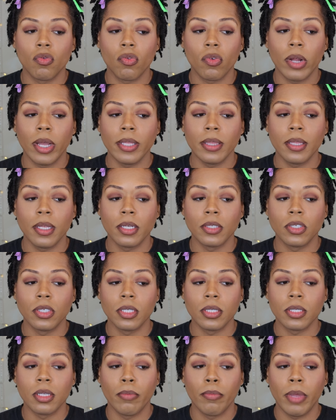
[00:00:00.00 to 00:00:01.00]
Right there,
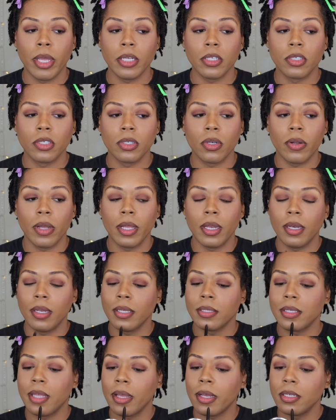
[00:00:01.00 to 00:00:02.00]
just to make sure it
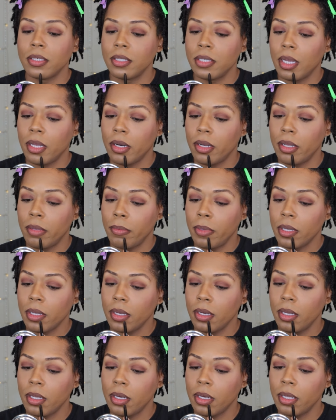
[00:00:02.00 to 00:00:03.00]
looks like a shadow and make
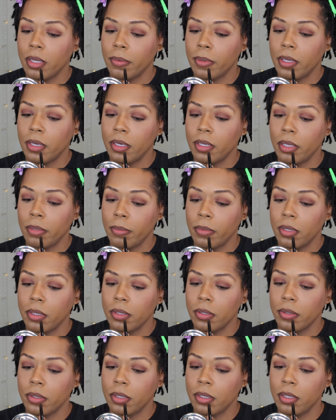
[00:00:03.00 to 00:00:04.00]
it look like my lip
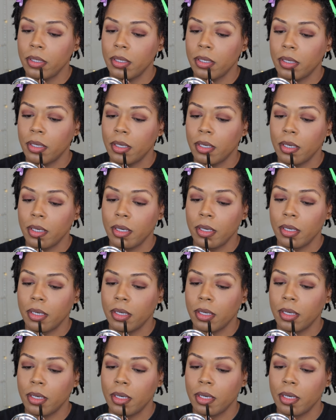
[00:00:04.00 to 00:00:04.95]
is really large.